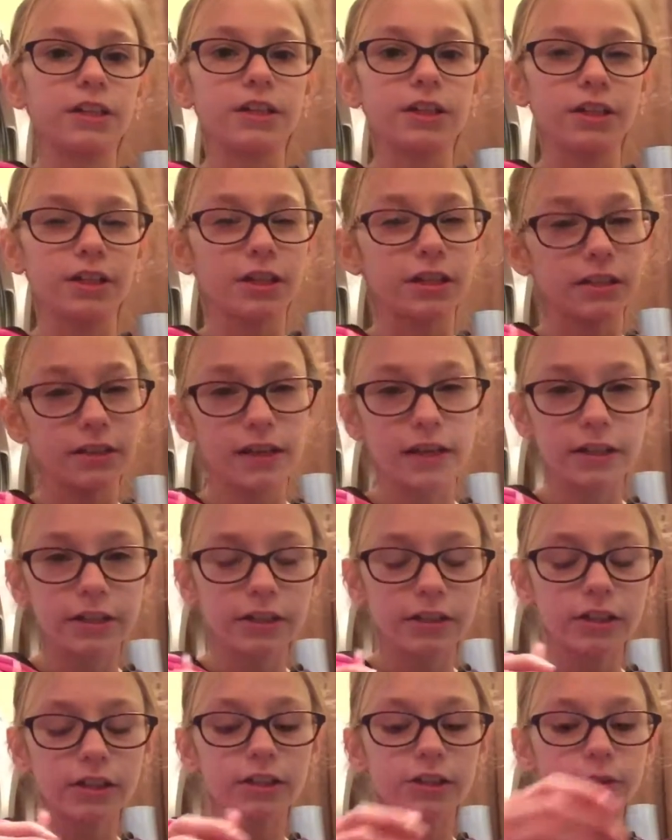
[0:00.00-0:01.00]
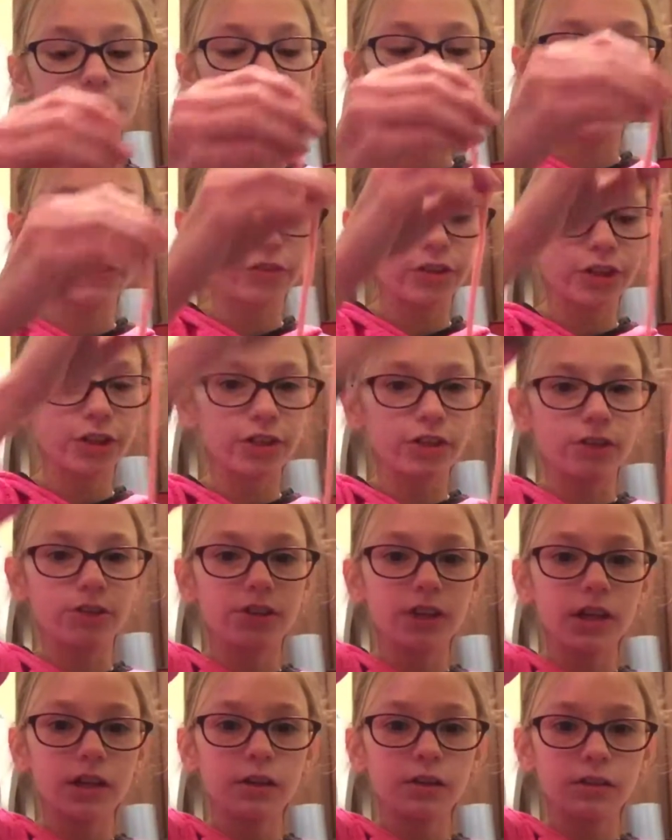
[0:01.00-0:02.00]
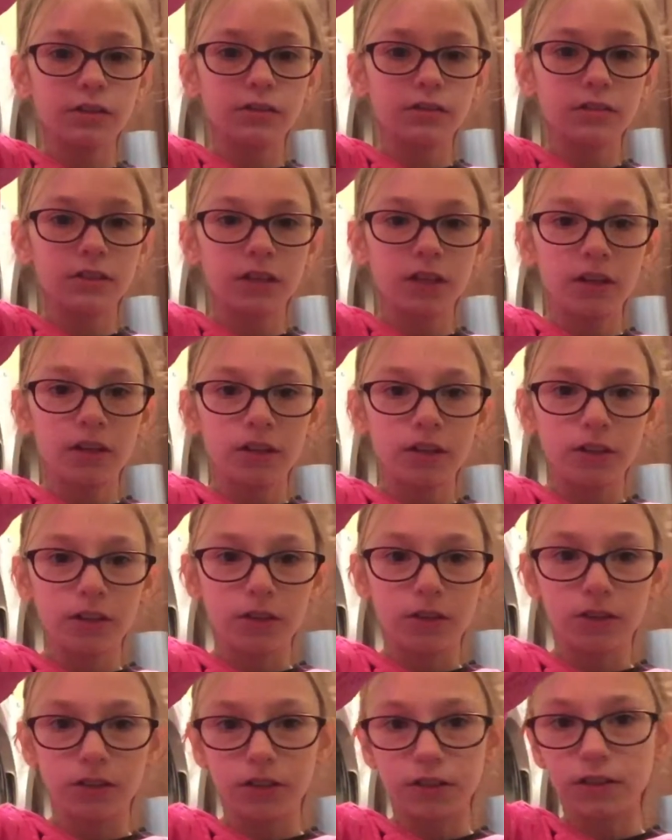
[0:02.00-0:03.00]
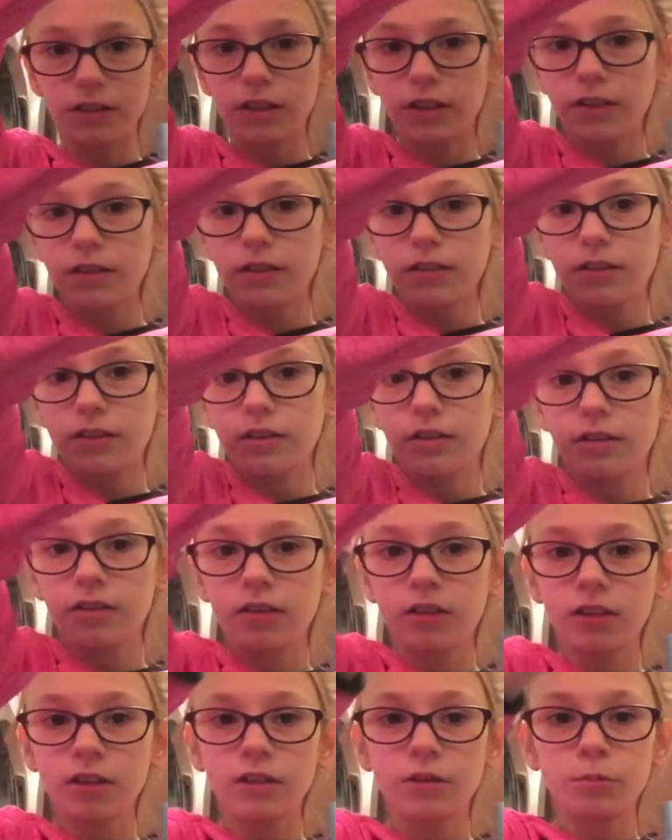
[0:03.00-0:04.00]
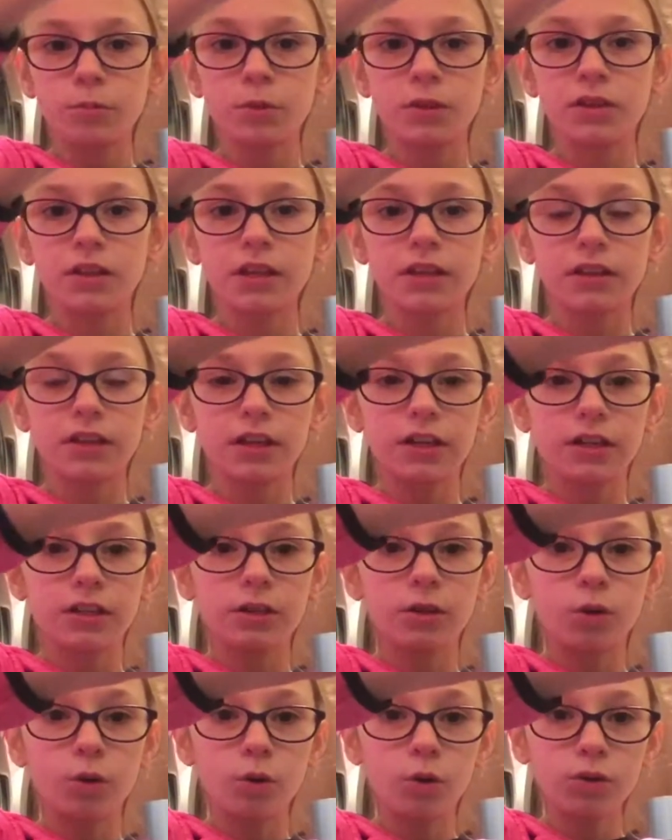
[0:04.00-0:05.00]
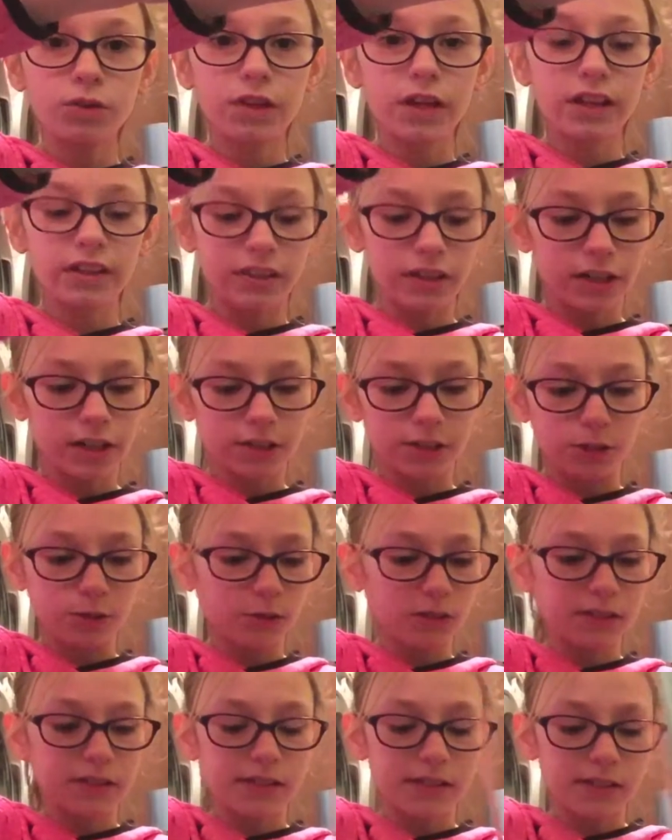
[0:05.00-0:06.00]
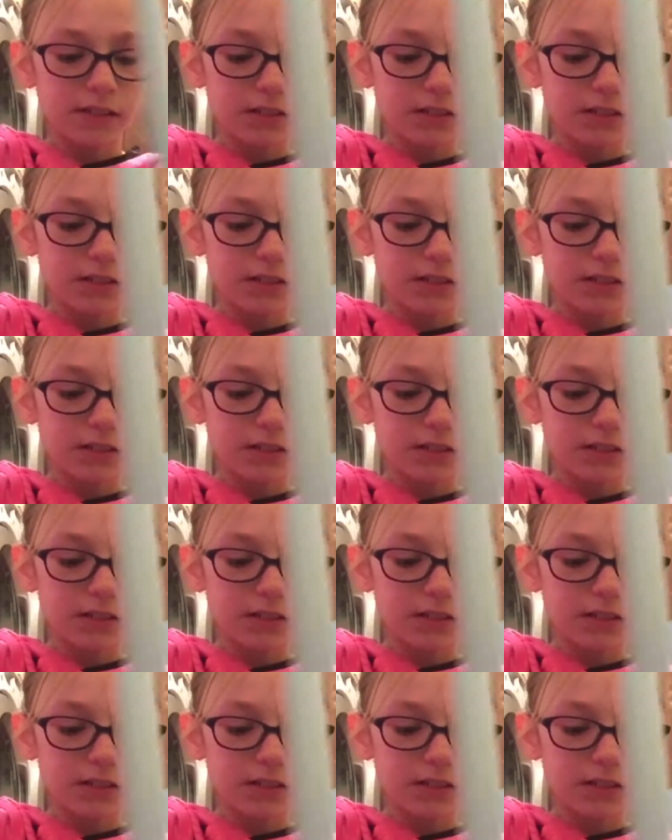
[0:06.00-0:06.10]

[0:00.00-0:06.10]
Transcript: your container lid or whatever you're using, go like this, put that there, hold that there so it does